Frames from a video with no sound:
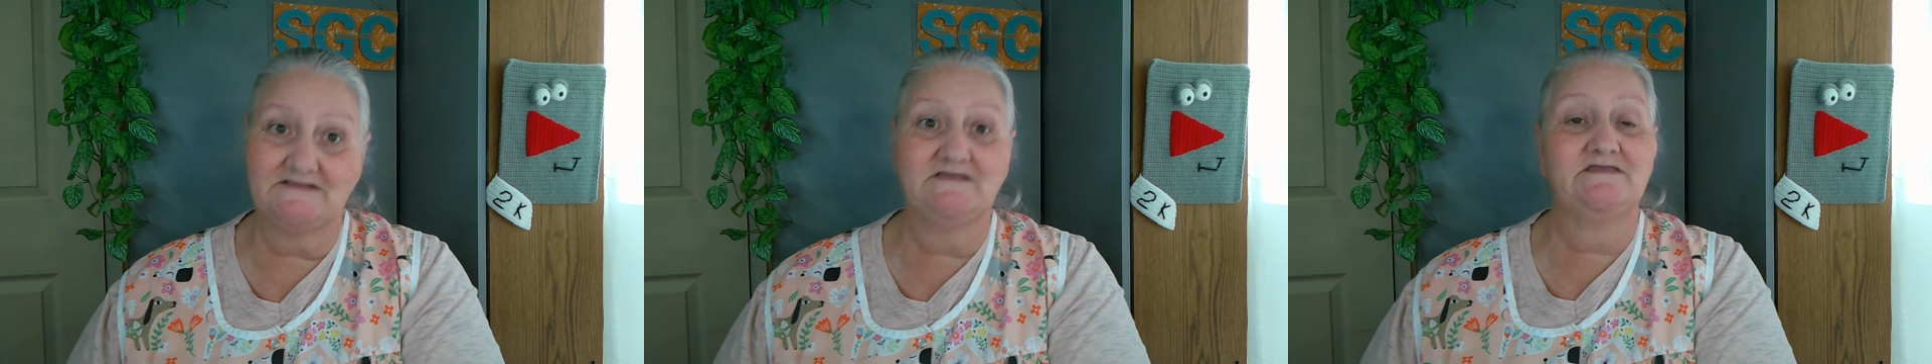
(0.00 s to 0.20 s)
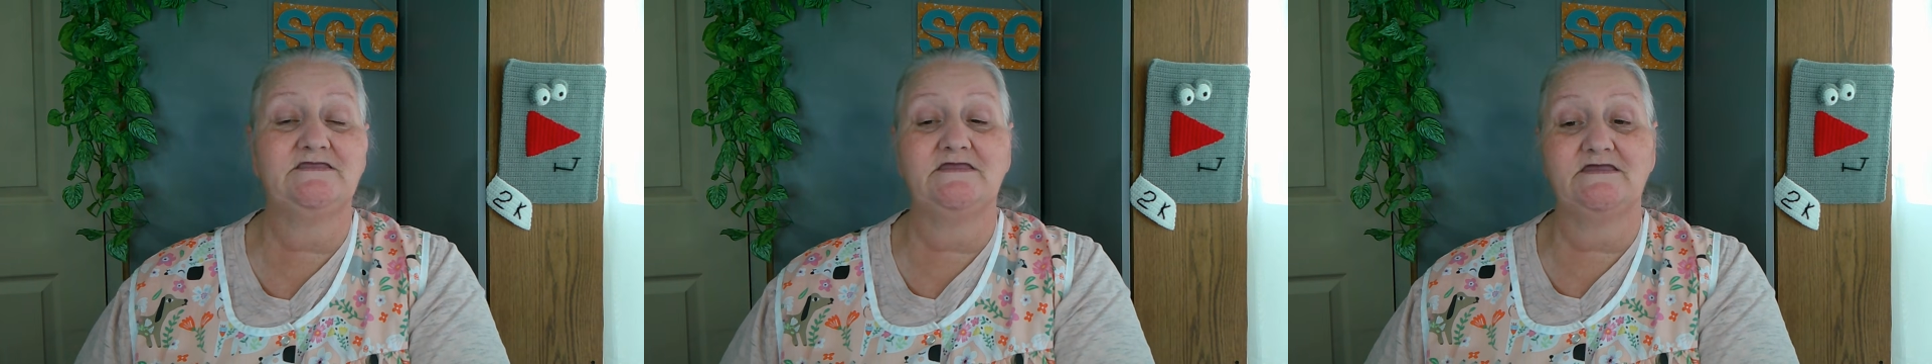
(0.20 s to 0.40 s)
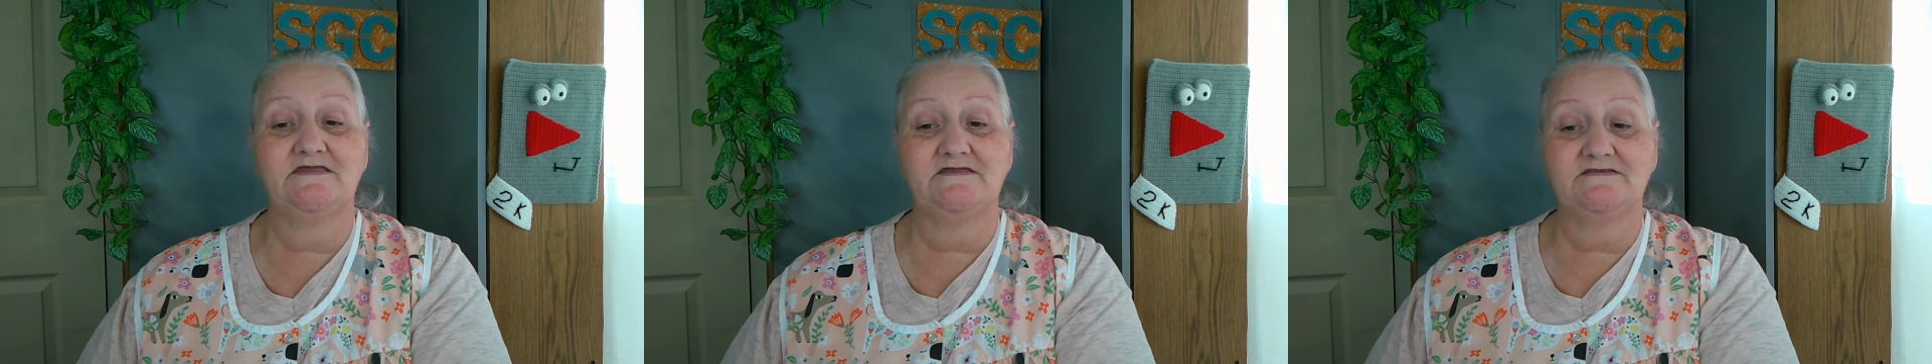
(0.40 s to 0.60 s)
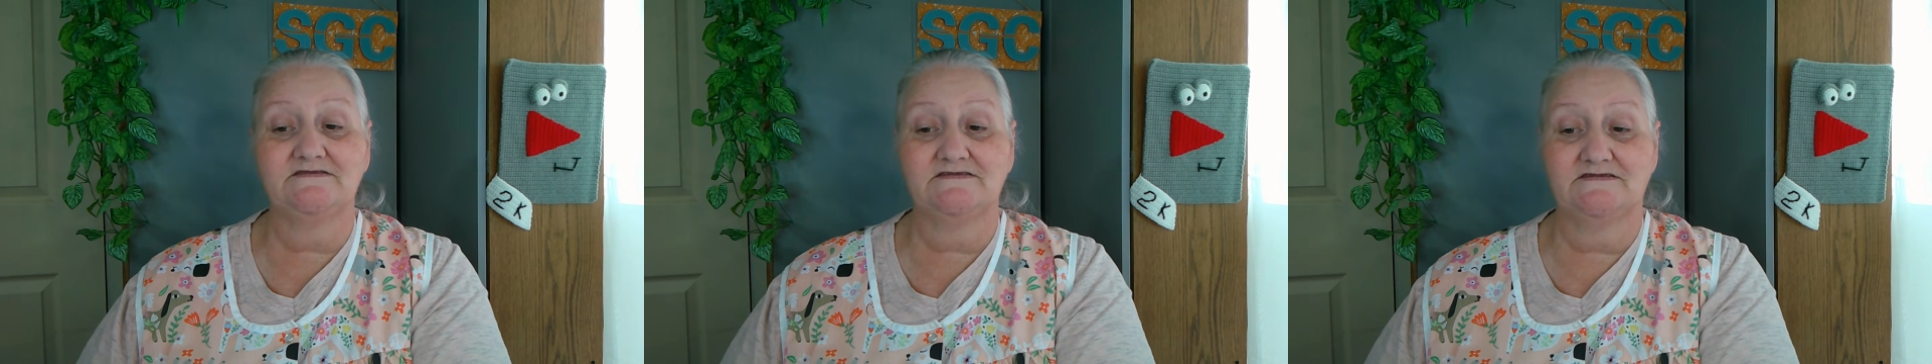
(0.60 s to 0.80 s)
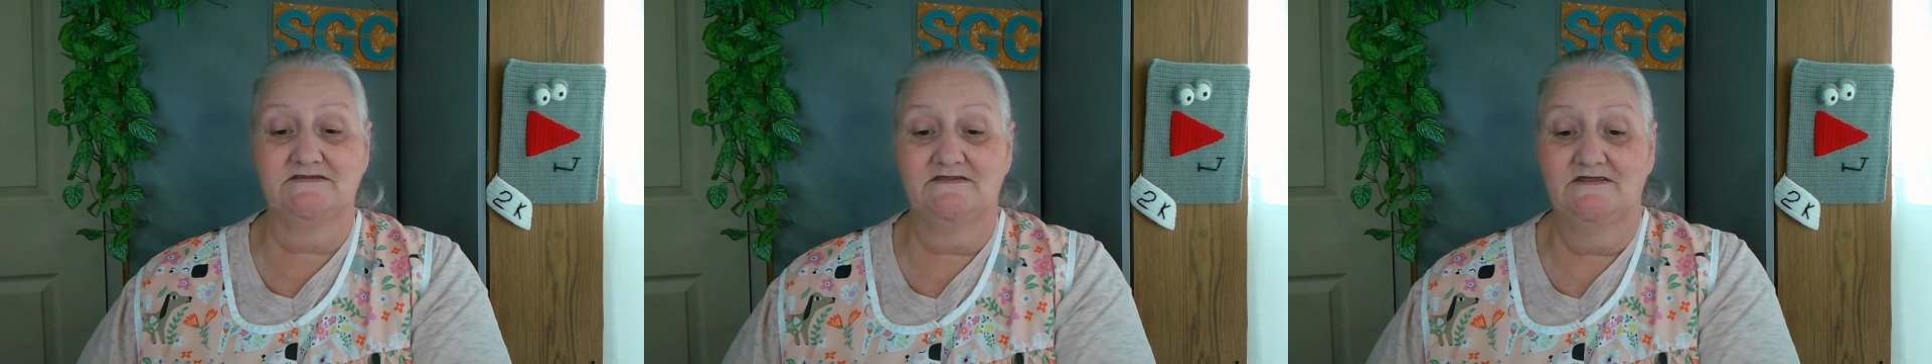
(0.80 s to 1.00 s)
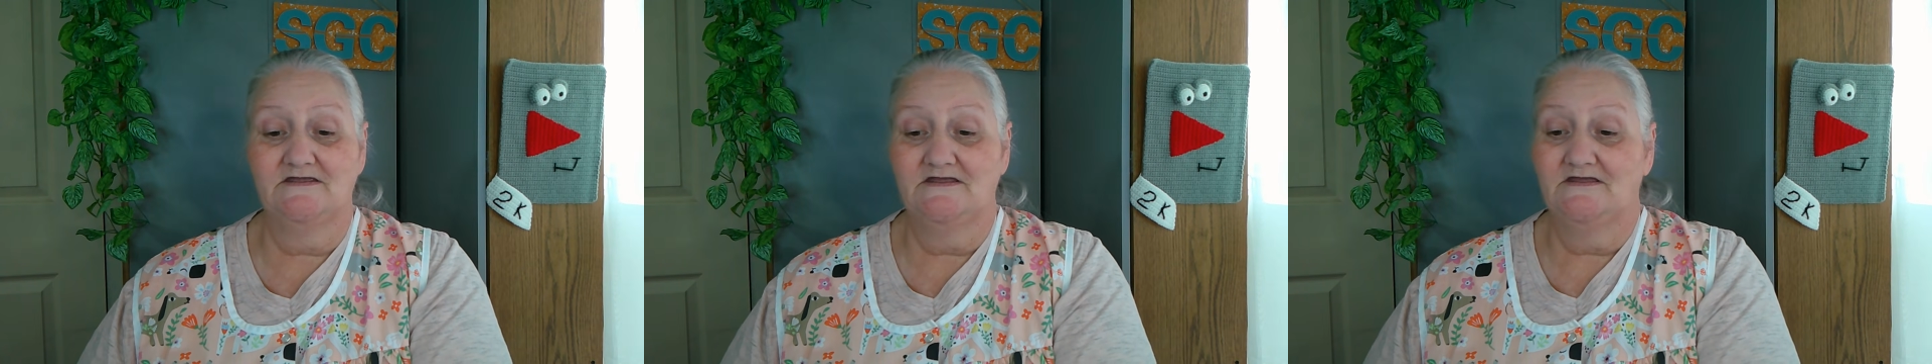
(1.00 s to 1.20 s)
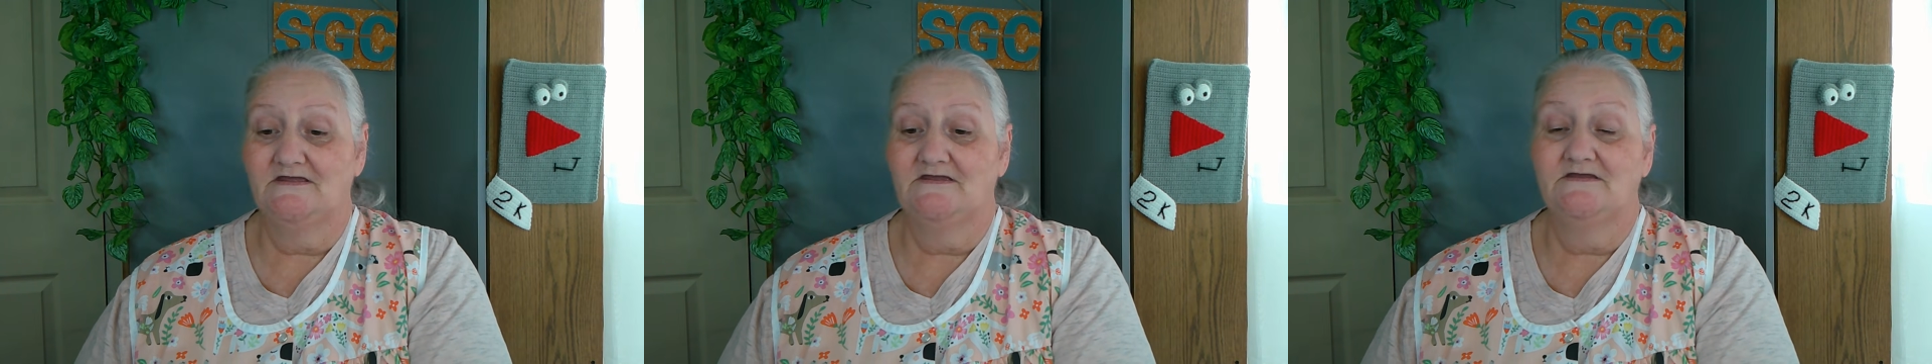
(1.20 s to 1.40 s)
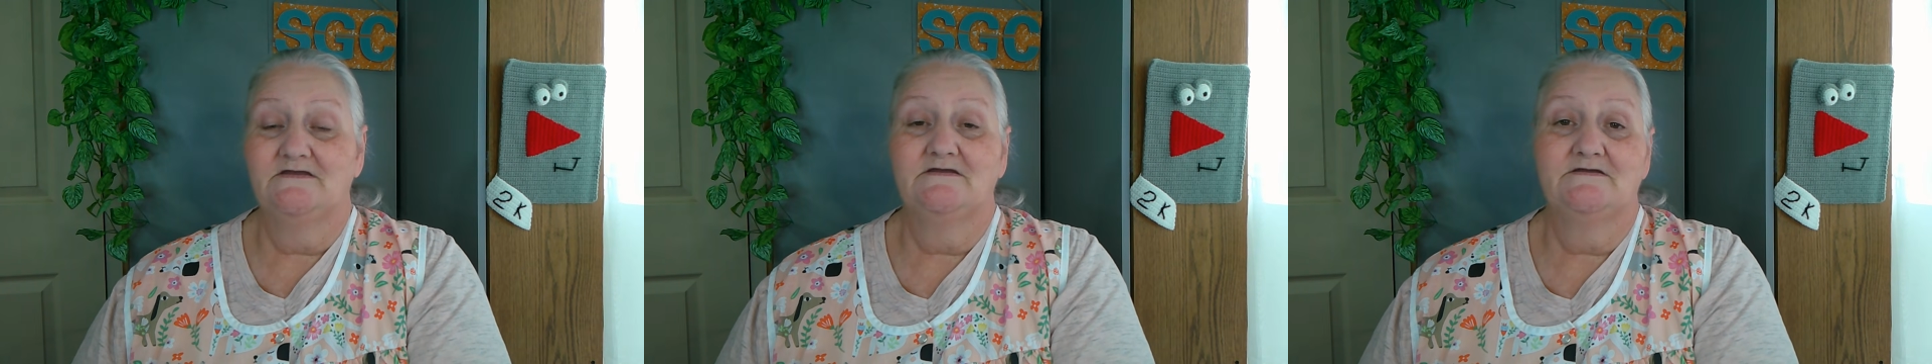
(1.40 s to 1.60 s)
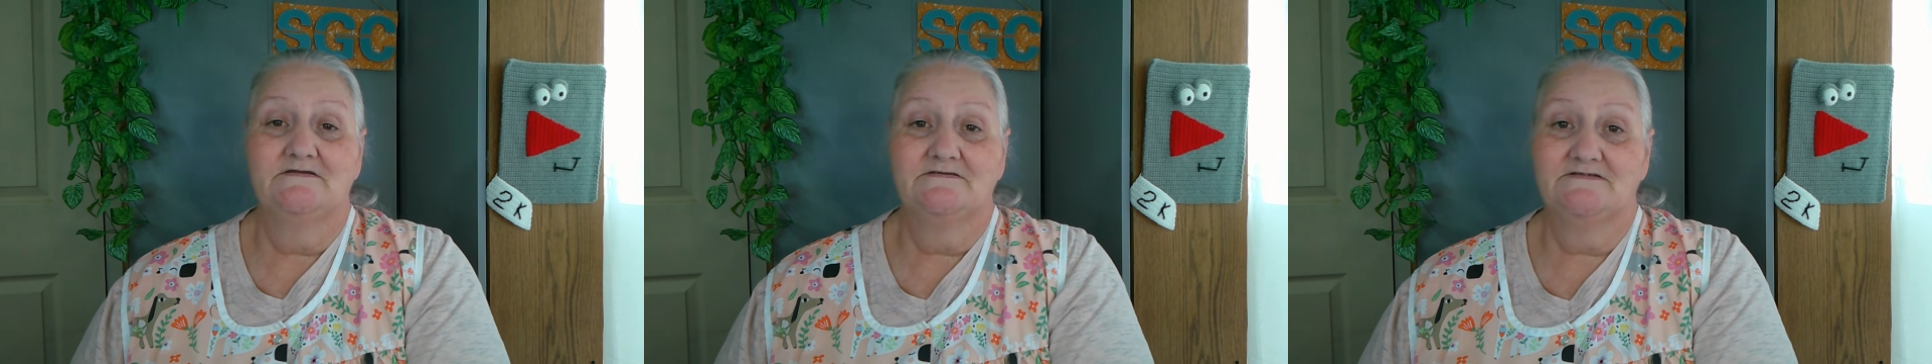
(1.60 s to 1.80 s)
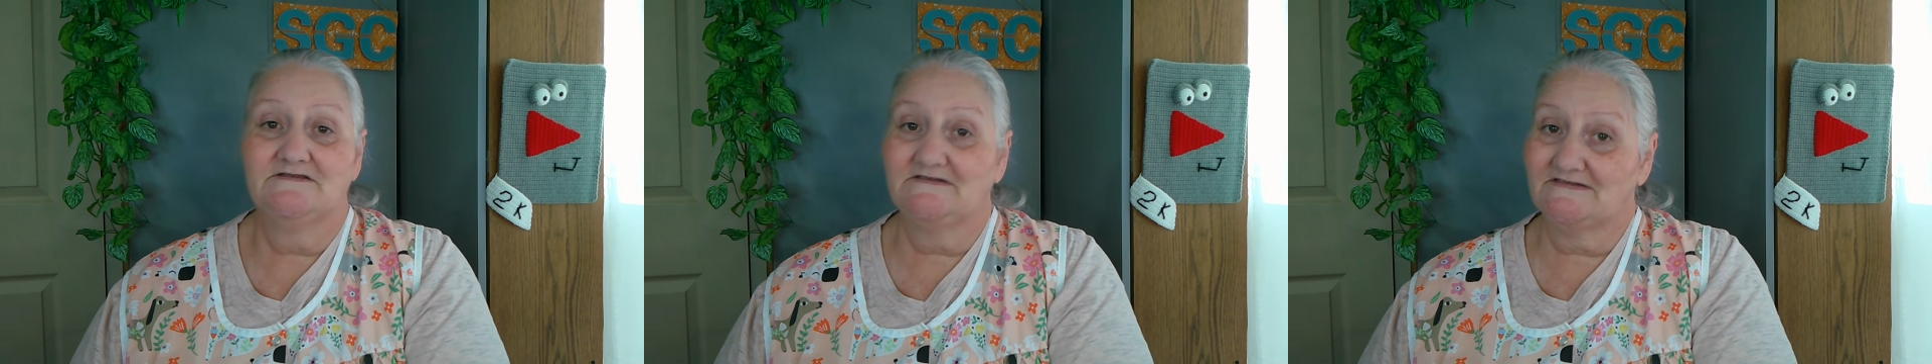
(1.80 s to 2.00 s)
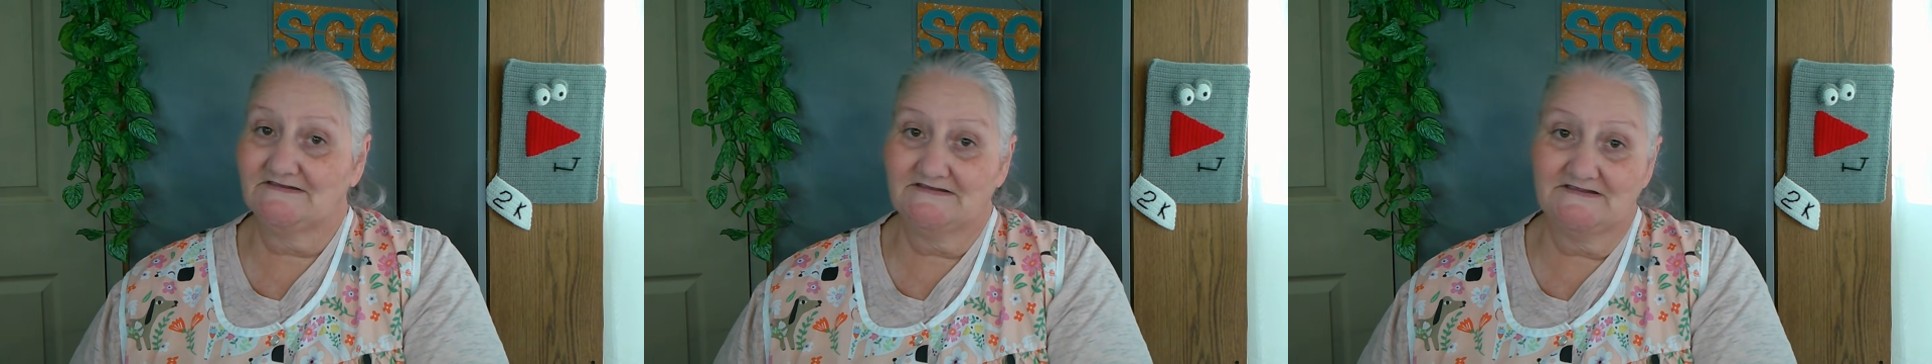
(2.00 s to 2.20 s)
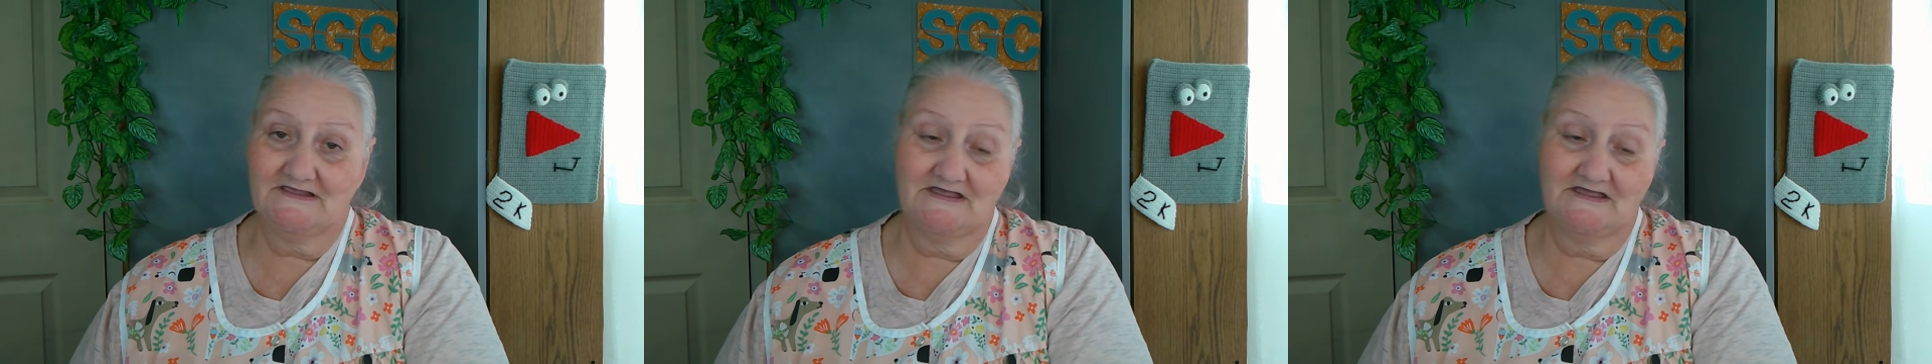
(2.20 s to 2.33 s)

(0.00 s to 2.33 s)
to get just